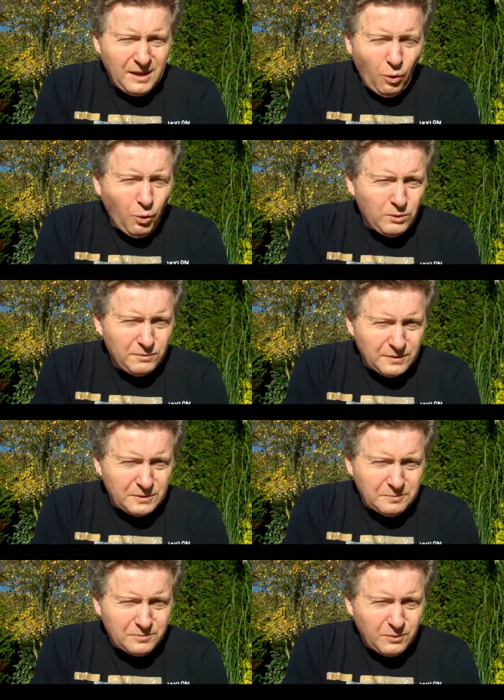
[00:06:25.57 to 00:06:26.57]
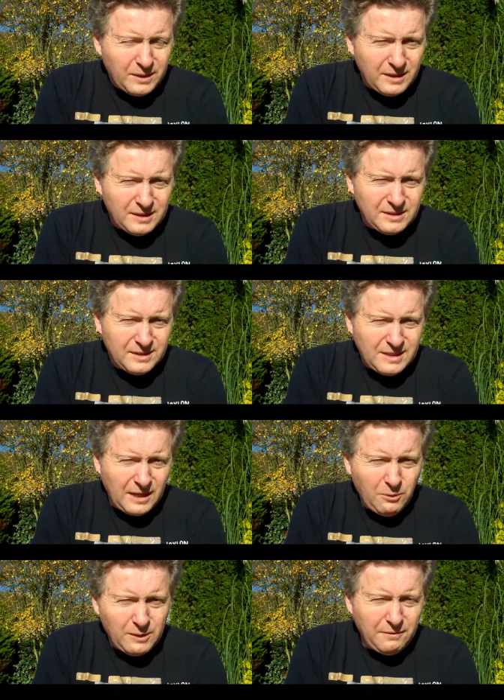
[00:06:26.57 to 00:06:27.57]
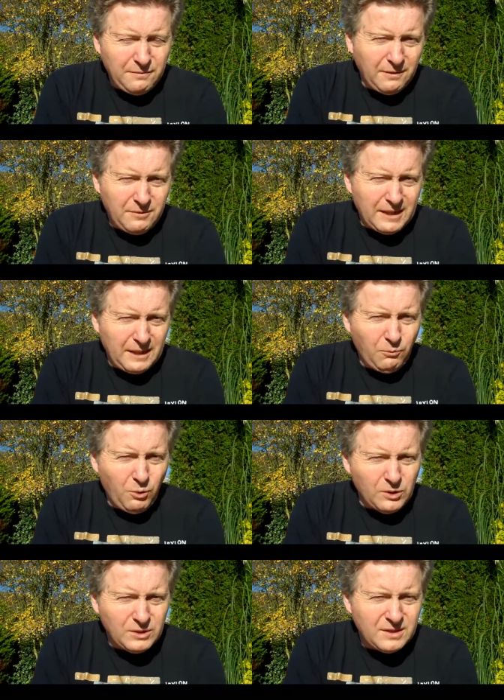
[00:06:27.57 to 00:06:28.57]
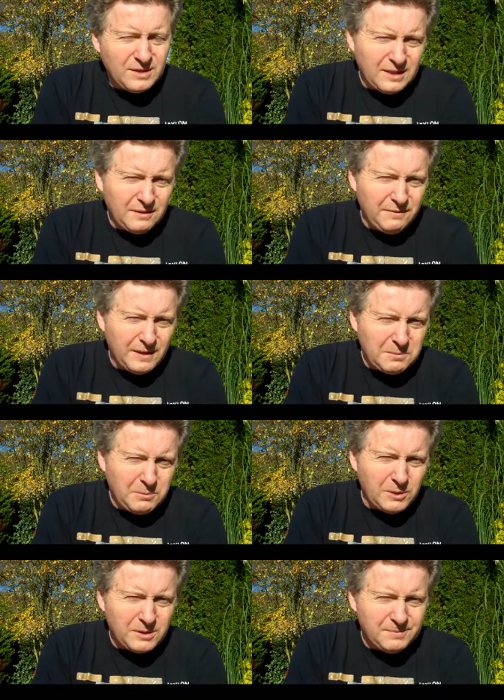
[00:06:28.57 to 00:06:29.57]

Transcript: all of whom, when asked to say what their favourite app was, said Facebook.